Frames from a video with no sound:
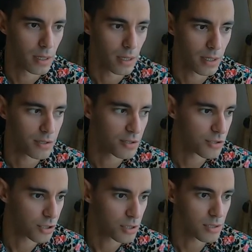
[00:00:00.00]
It's
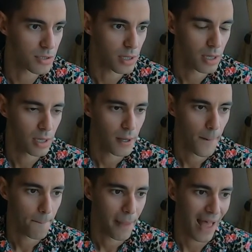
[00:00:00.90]
just
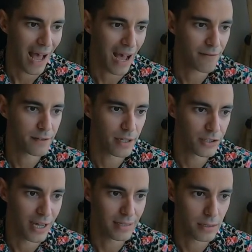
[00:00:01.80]
half
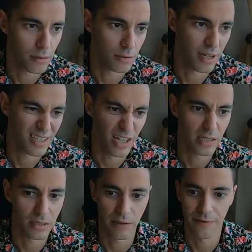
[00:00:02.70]
digested or
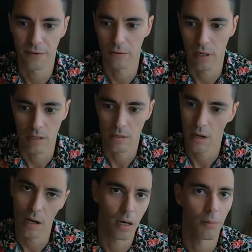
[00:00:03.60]
digested food that's
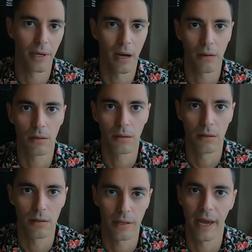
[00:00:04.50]
not coming out
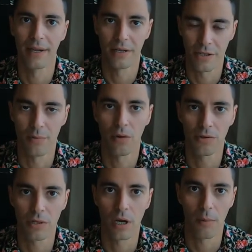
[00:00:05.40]
the end it's
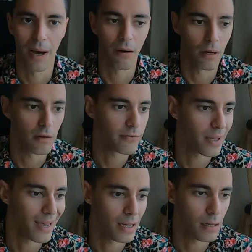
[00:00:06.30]
supposed to come out of.
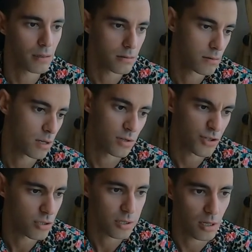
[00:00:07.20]
And it's
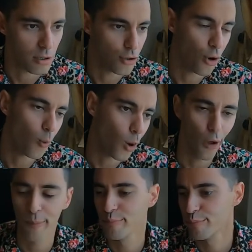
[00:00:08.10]
just like, you know what?